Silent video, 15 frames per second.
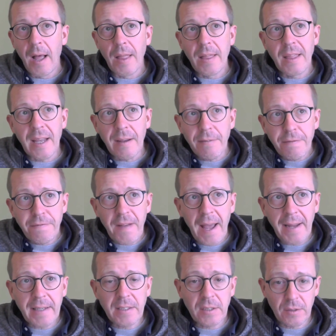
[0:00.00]
The
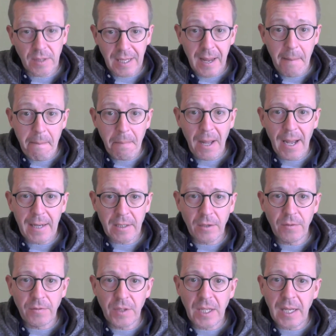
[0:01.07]
effect, the impact
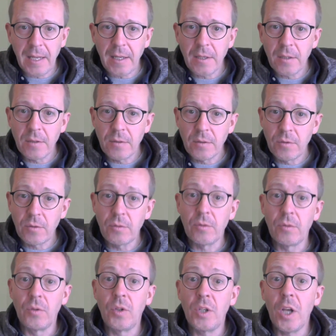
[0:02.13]
of the
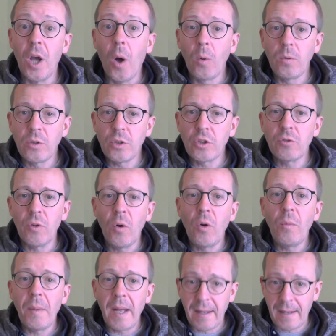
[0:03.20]
old
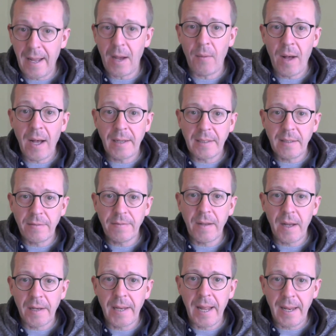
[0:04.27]
trauma, how I
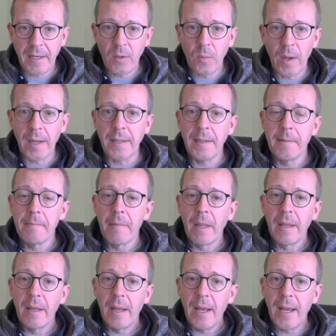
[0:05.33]
define it anyway,
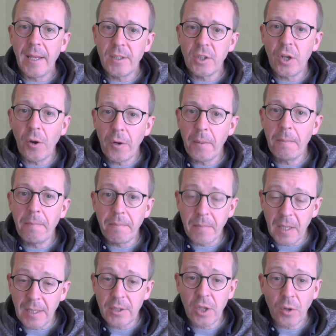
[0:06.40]
is going
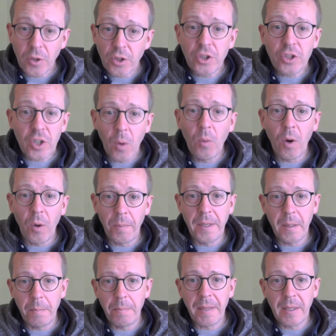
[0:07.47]
to show up
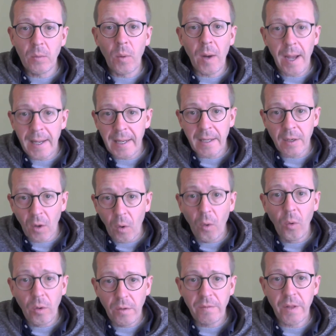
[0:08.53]
in a big way in
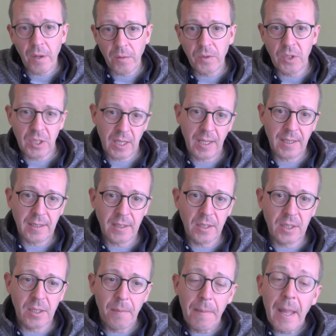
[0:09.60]
all of those
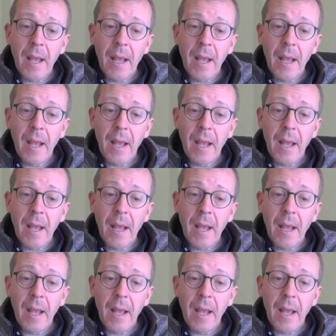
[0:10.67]
things.